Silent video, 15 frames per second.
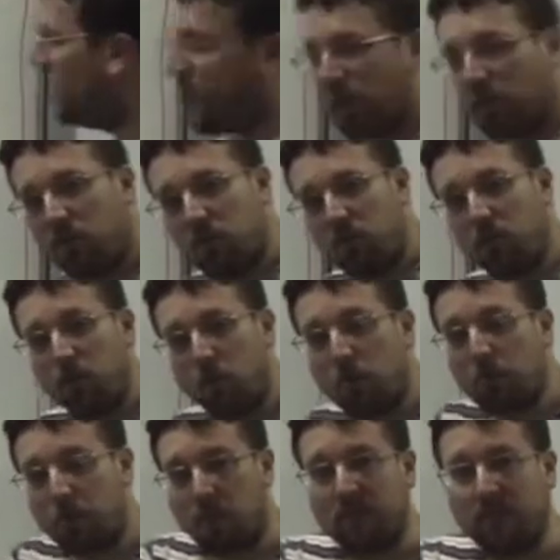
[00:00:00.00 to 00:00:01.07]
Now you're
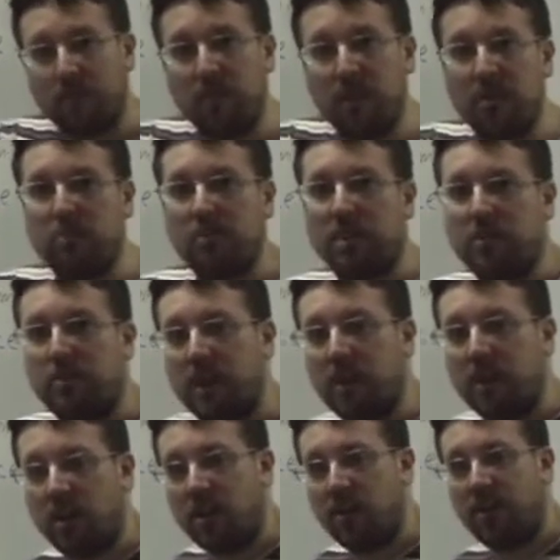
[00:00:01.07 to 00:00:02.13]
probably familiar with the
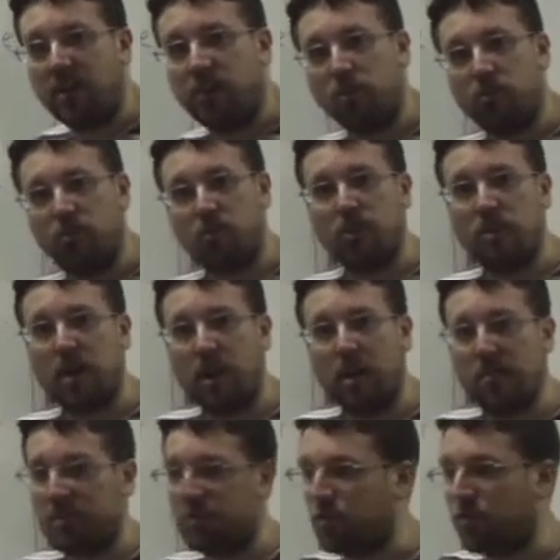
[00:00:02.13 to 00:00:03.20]
command line if you go to the
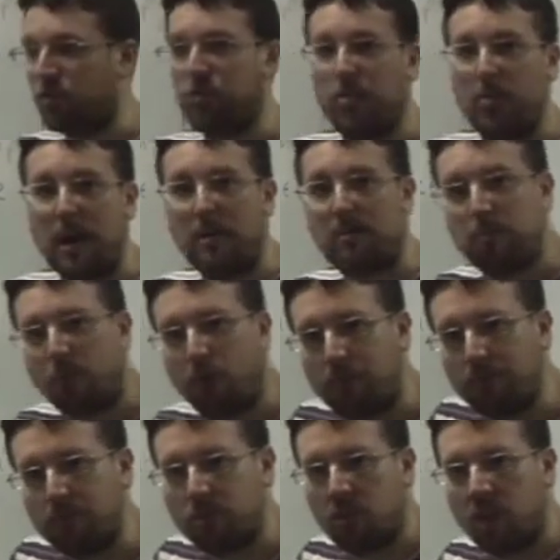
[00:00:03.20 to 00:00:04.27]
MS-DOS command
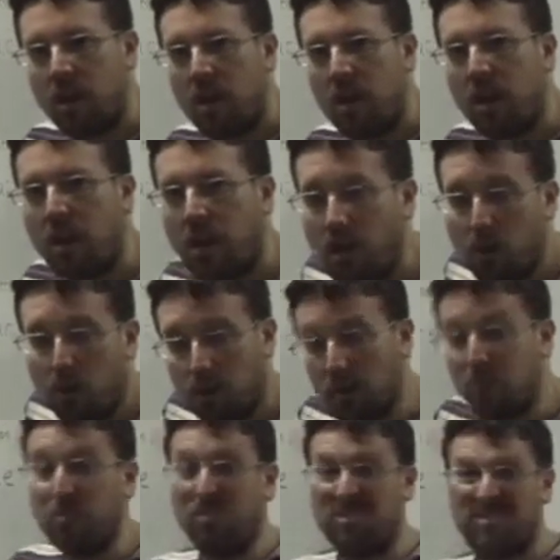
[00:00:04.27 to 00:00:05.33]
prompt, or you
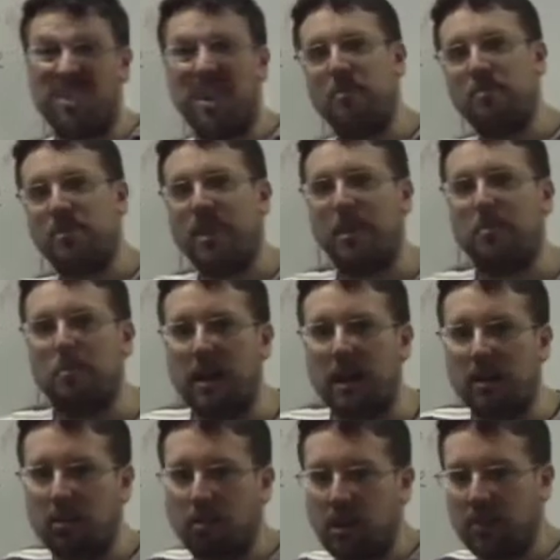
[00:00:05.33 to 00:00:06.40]
can do the same thing in
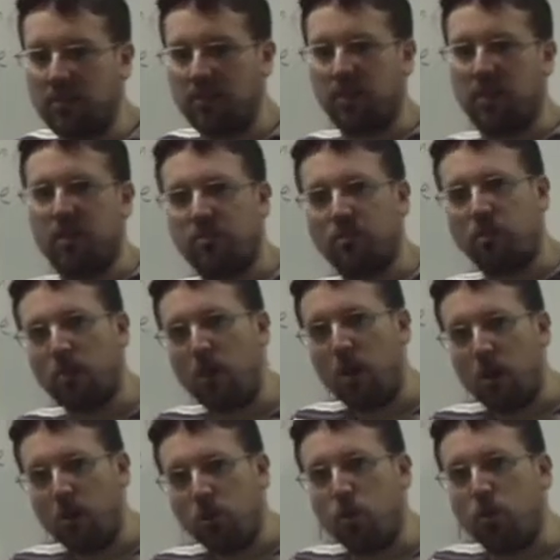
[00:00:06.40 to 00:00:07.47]
Mac OS. All right? So
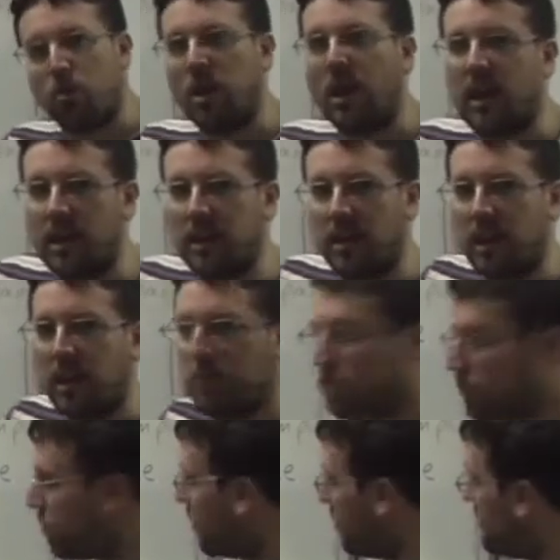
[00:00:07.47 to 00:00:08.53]
you've
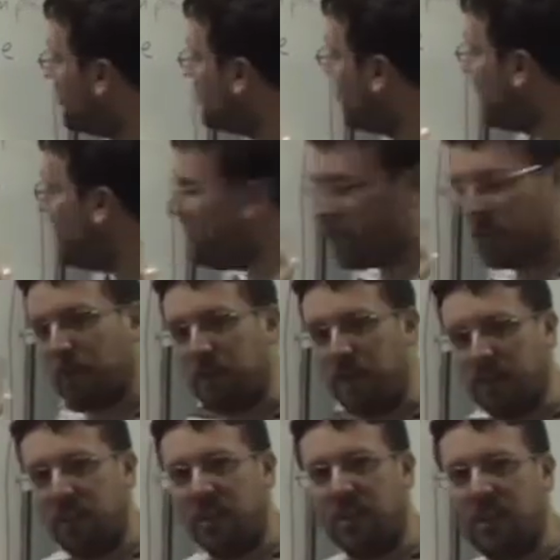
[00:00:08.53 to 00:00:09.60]
probably seen a
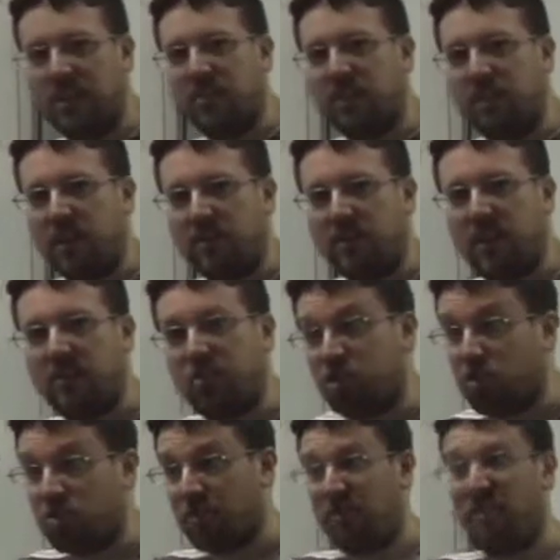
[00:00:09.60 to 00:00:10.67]
command line interface, and it's
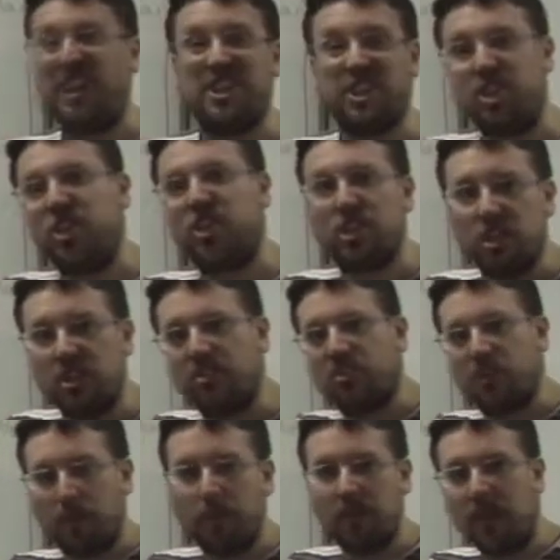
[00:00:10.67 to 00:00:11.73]
just a flashing
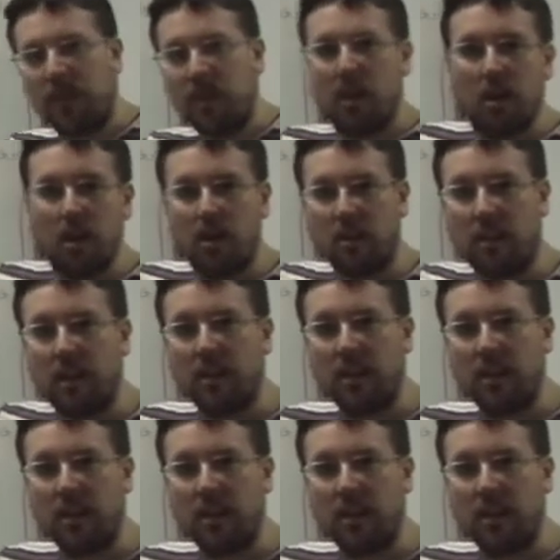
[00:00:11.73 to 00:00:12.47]
cursor. Okay.